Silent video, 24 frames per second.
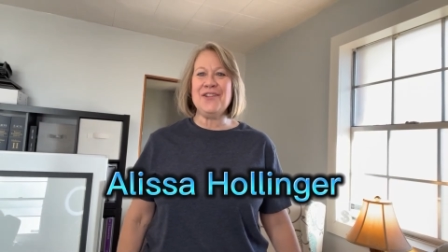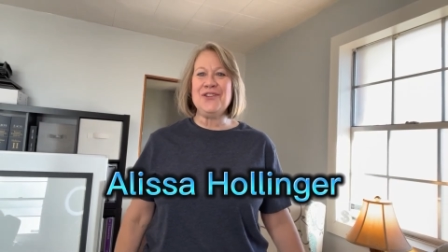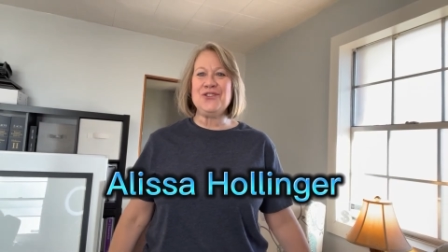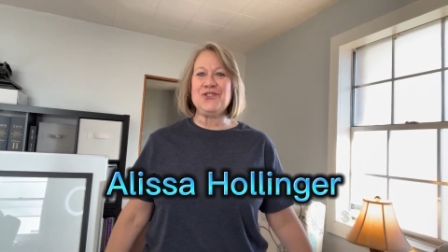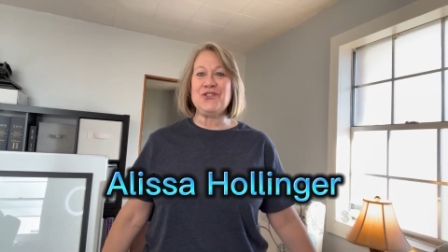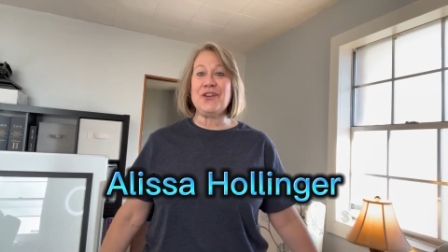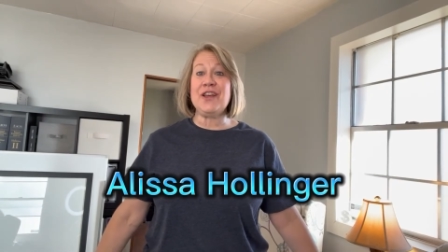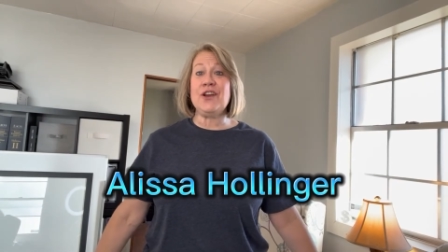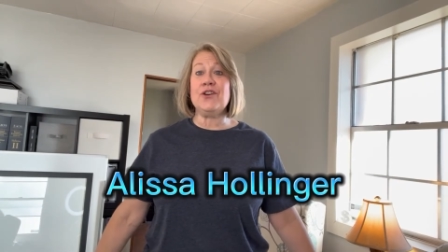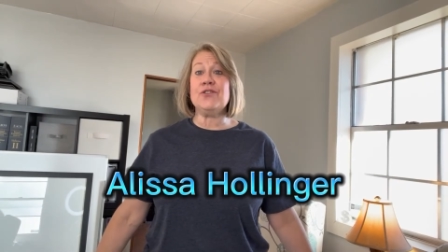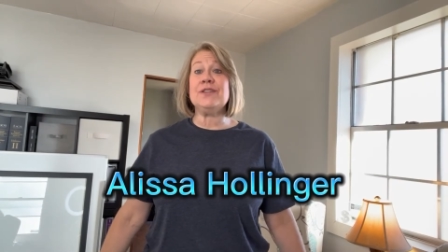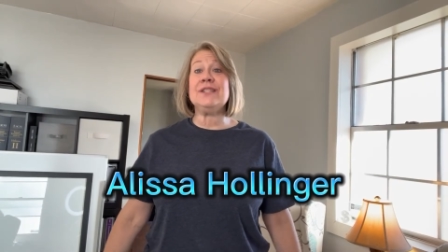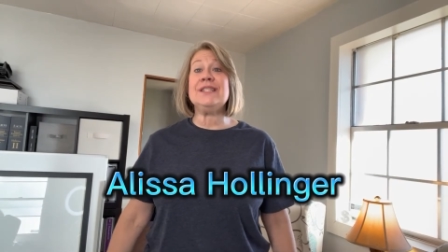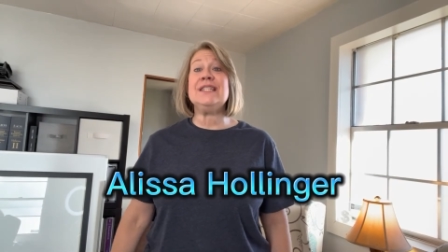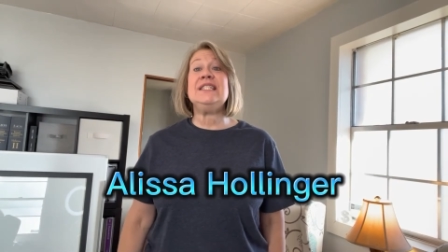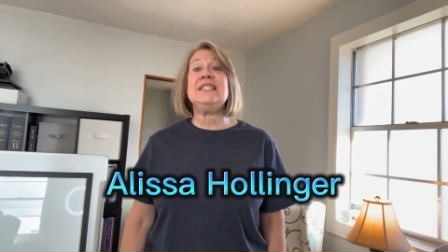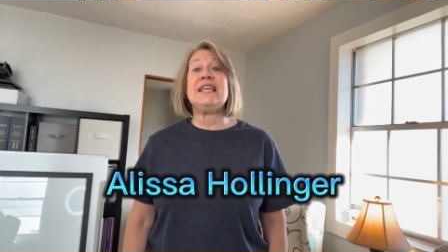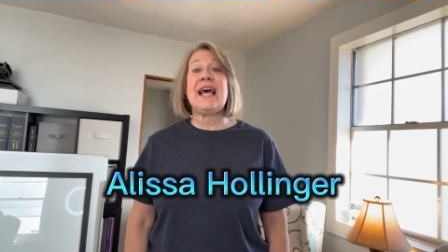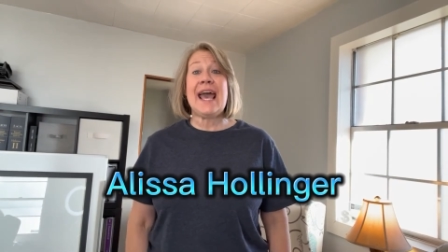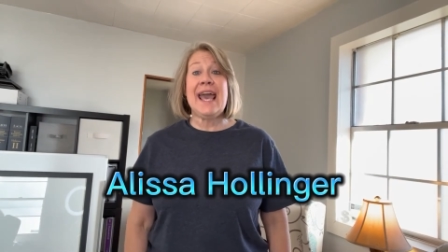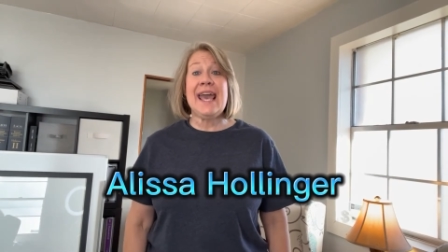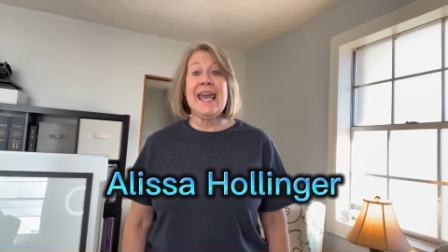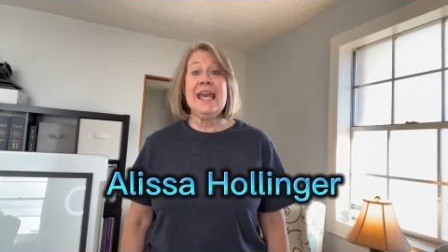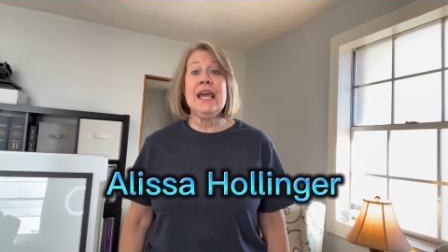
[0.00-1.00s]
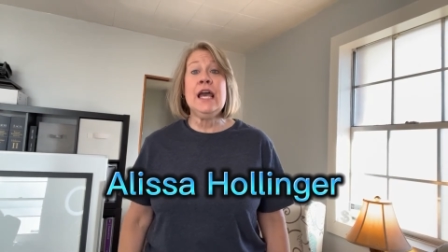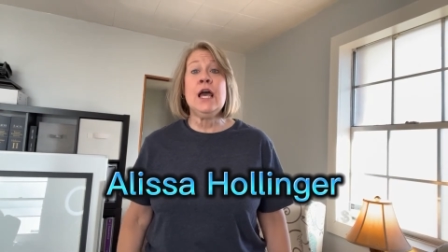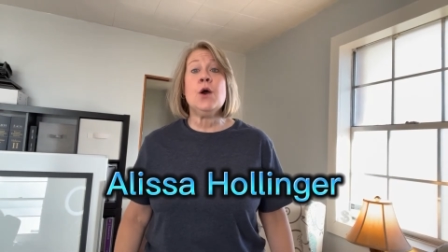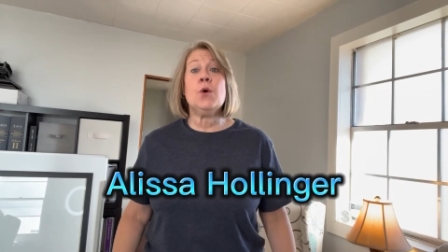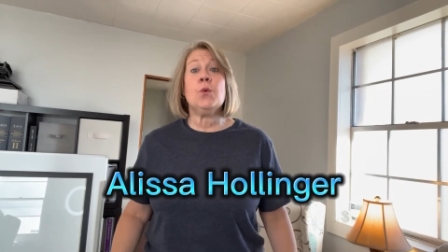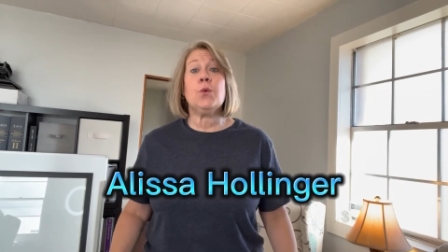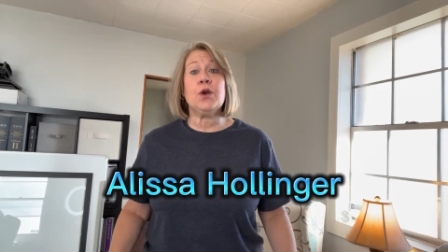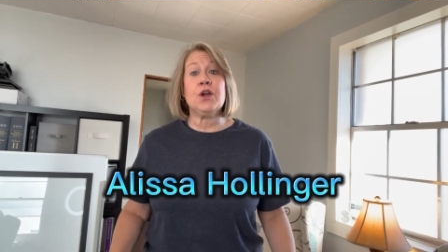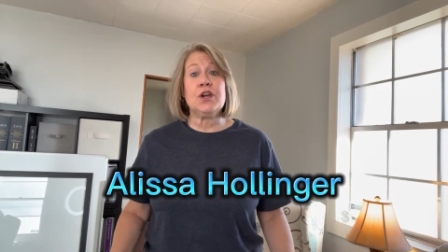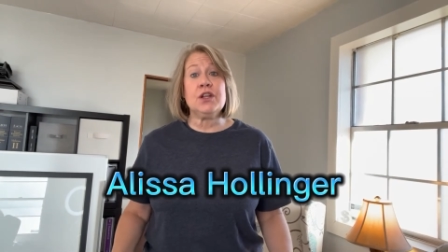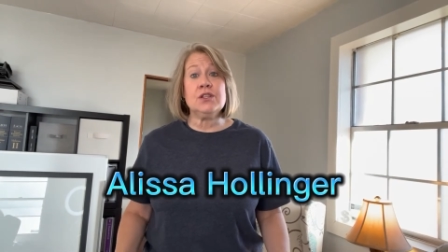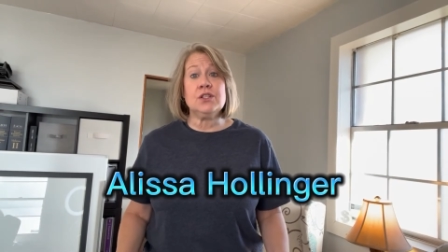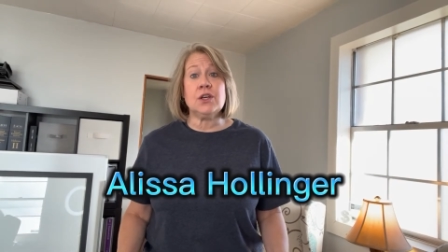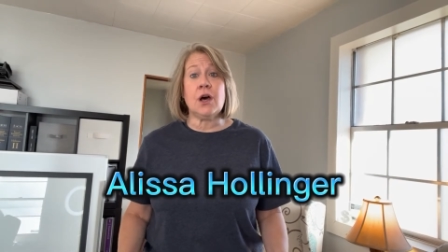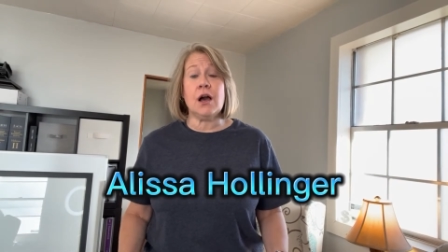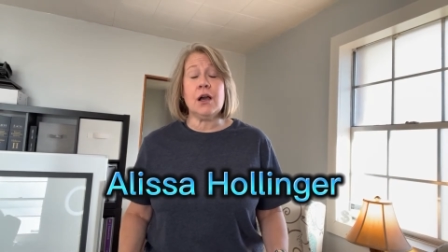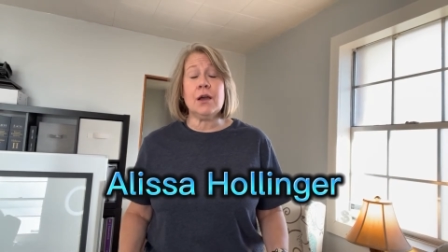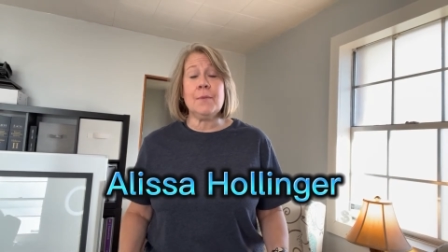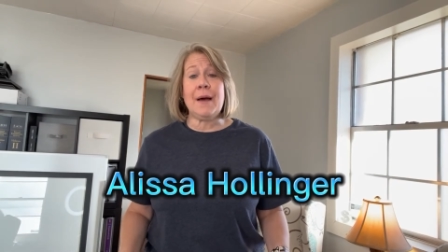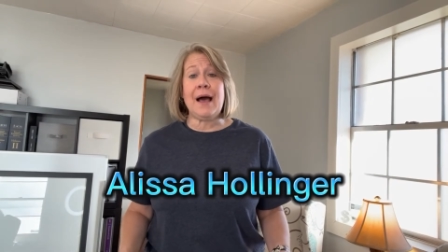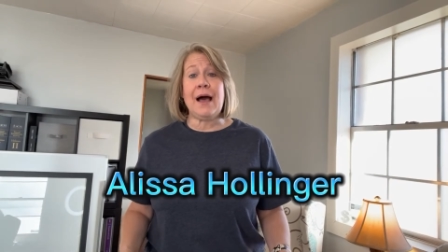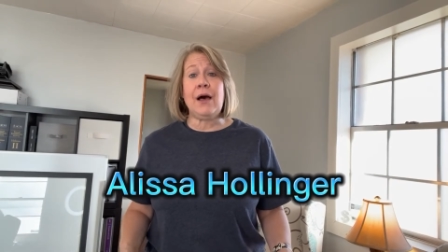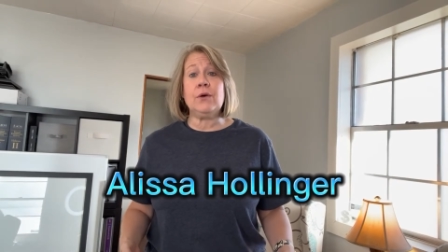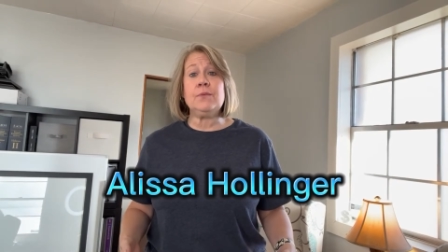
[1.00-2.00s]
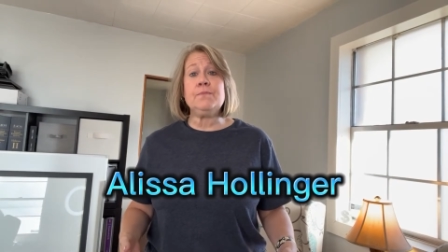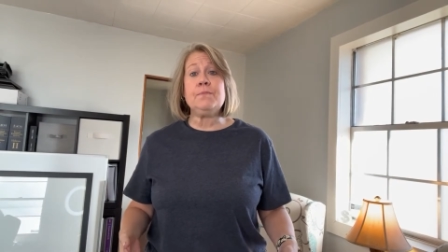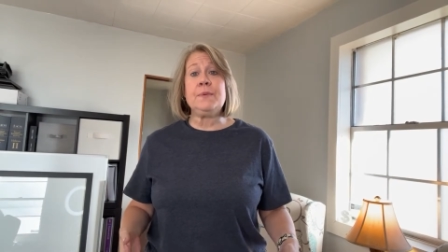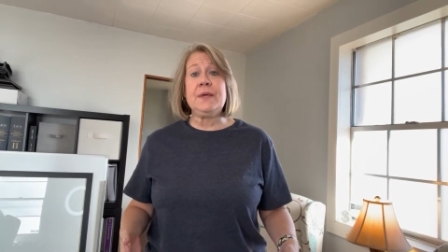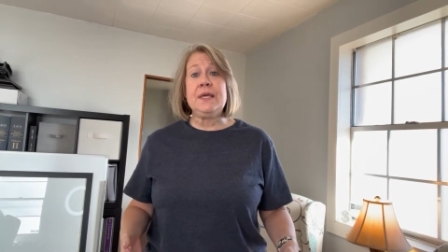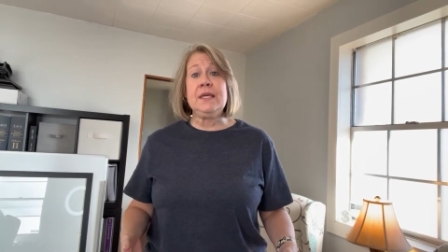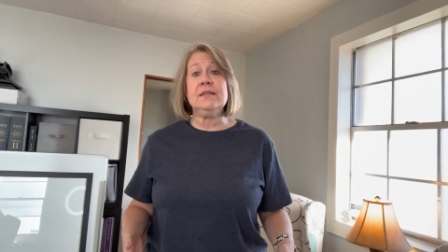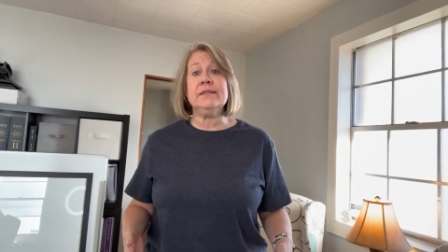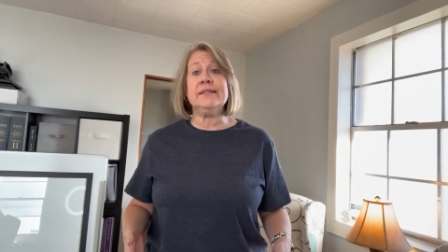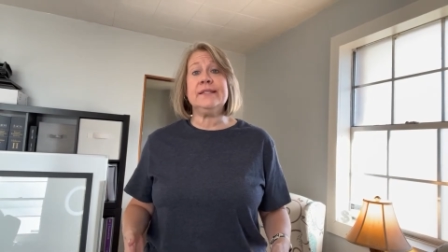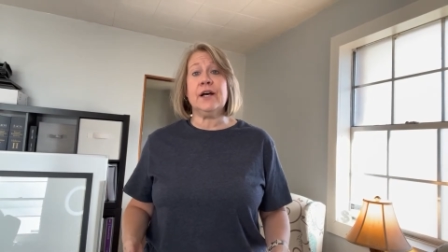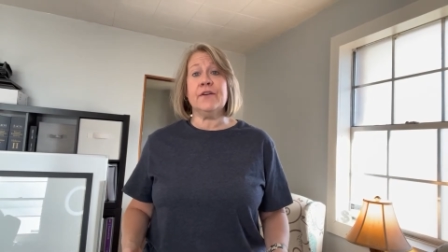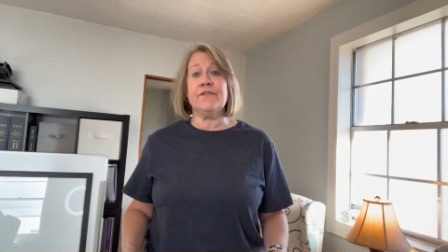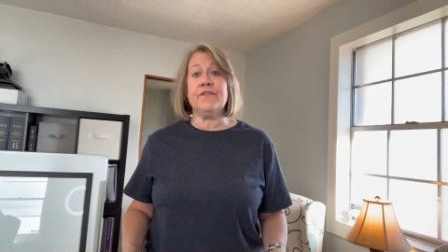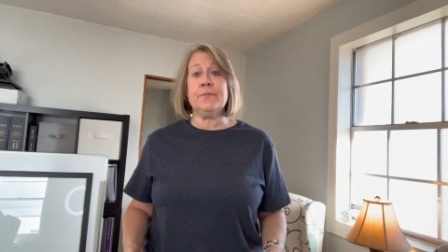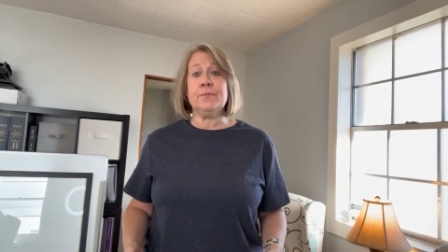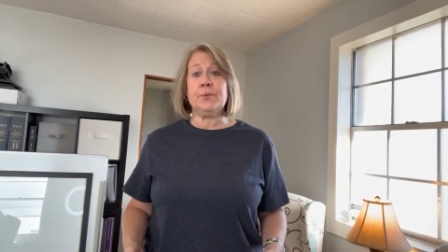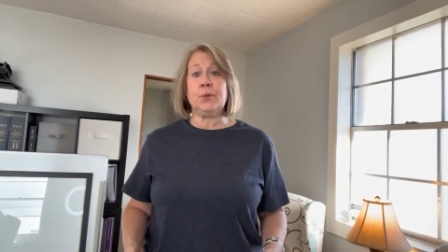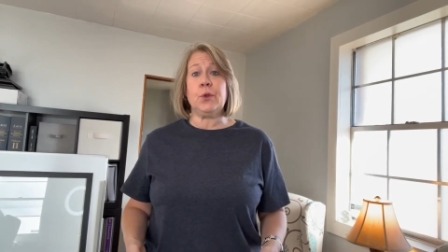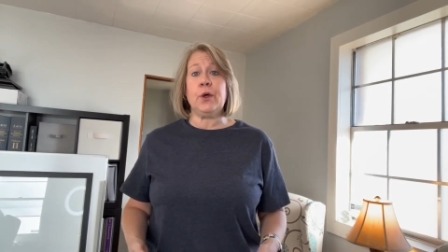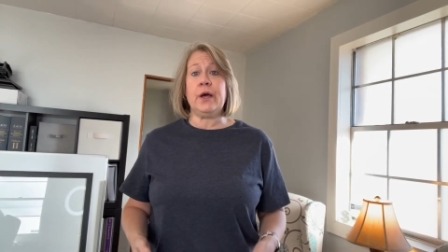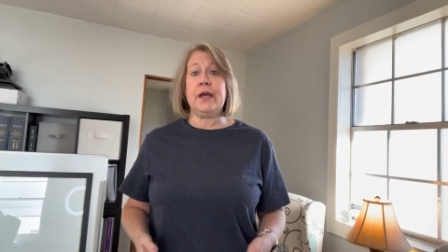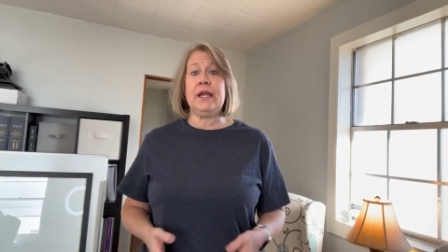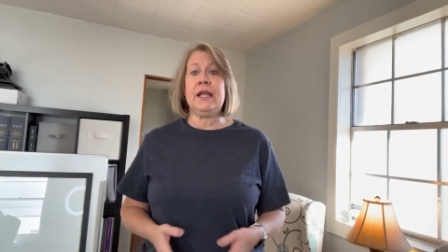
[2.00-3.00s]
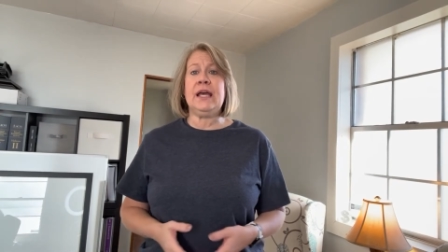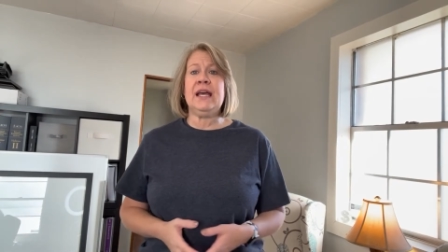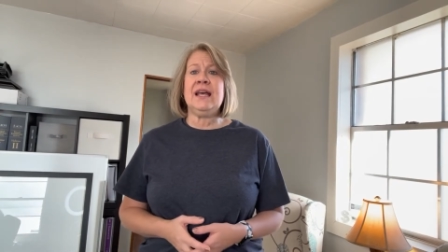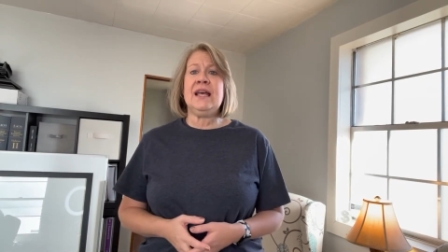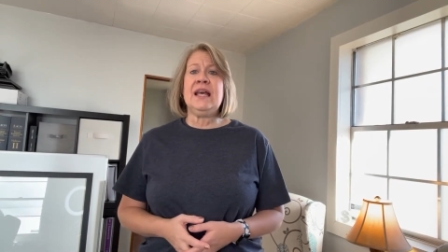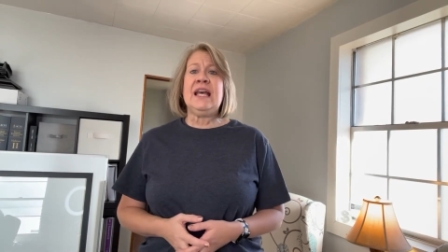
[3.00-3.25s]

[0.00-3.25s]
challenge you here. Today, we're going to talk about being self-employed.